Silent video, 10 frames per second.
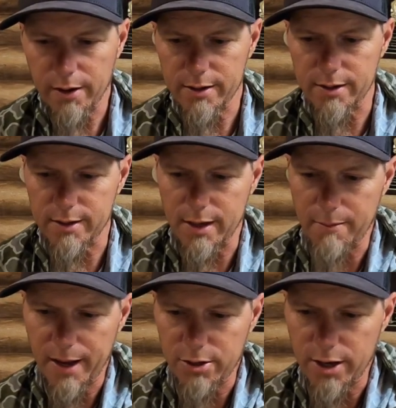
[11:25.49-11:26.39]
There is a
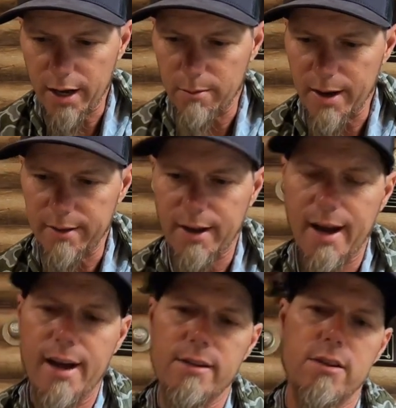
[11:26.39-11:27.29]
Z-Man chatterbait that
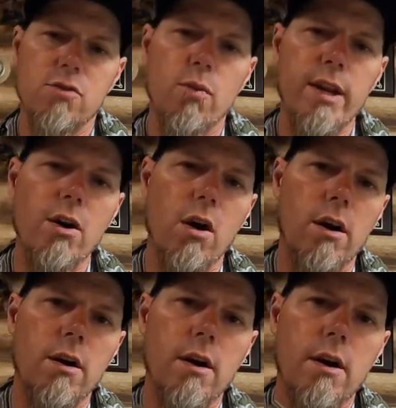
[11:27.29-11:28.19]
has this weed
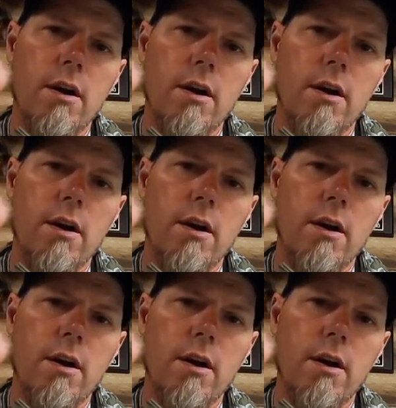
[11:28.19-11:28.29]
guard.